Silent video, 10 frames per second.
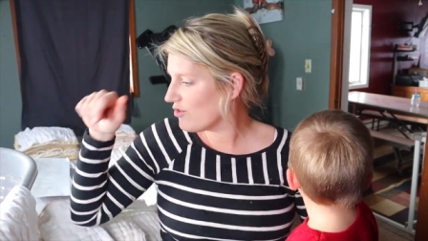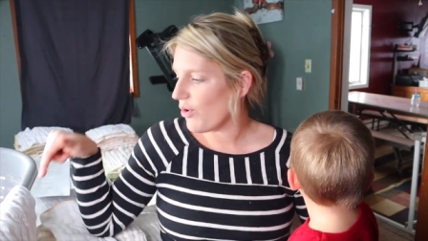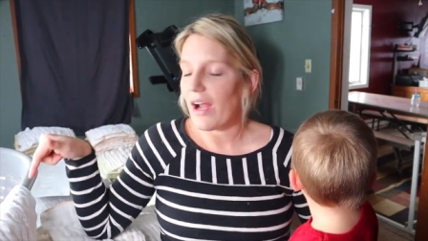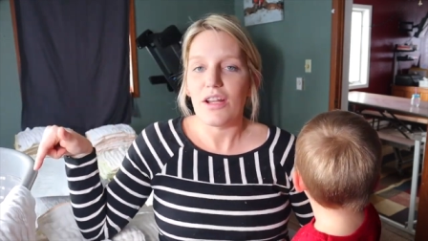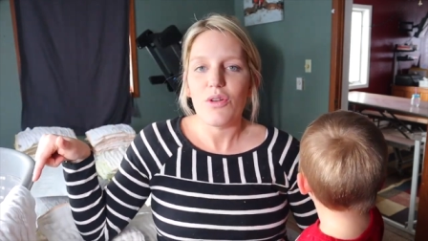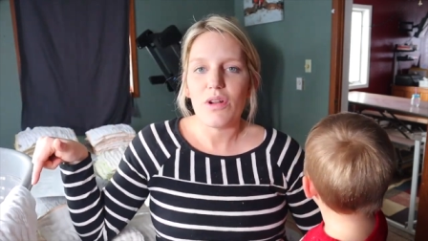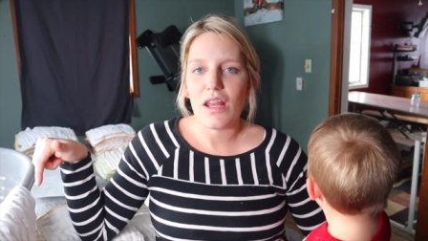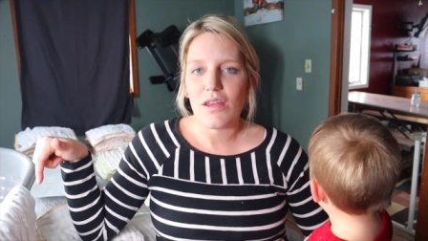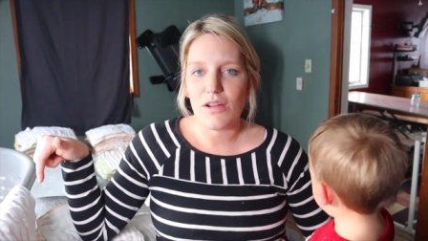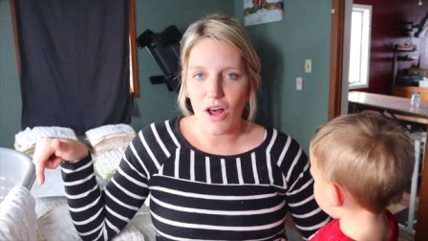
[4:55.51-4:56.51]
try to do it
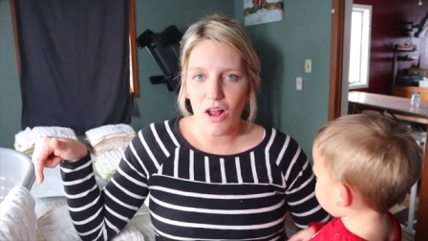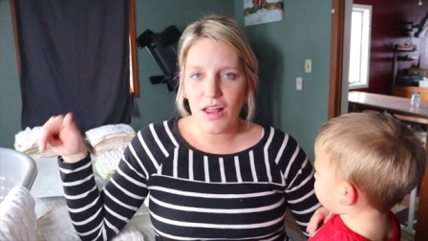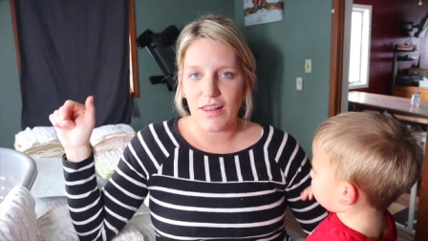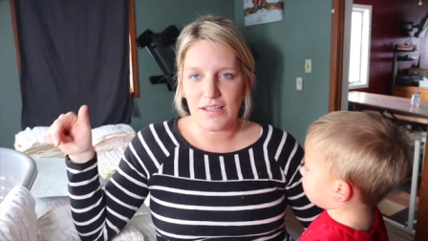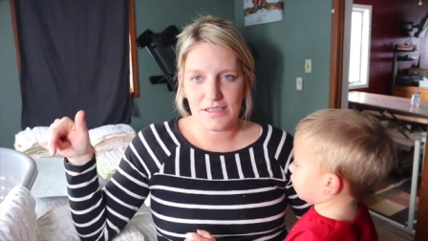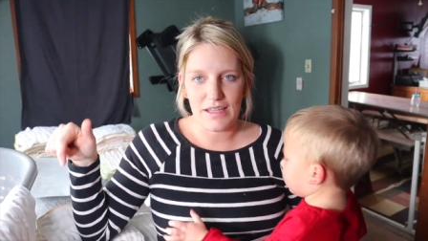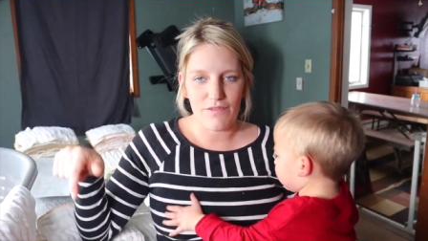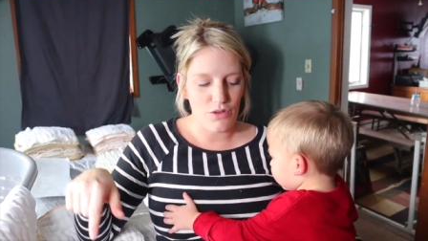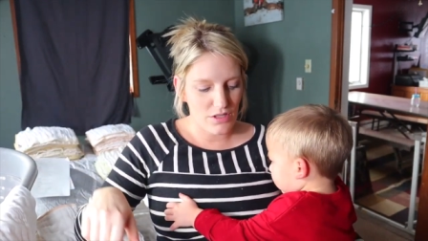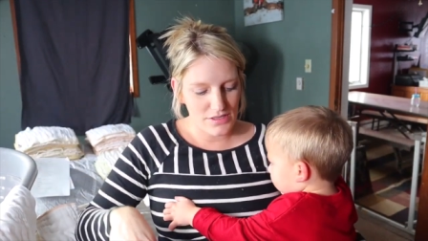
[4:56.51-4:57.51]
on the doll and let's see if
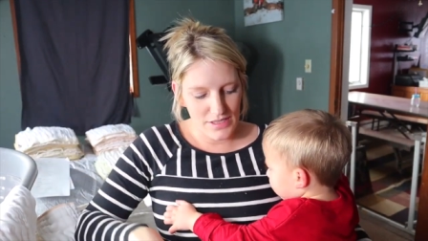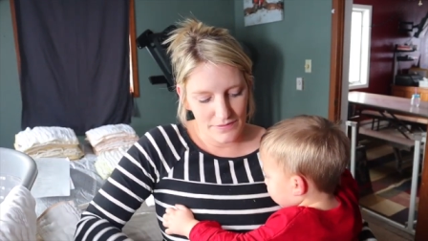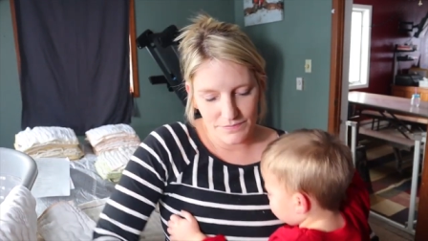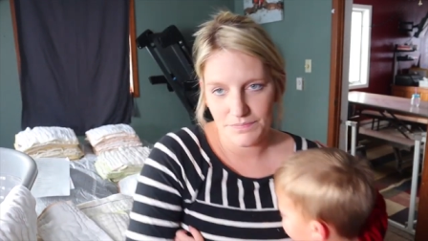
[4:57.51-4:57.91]
you can see.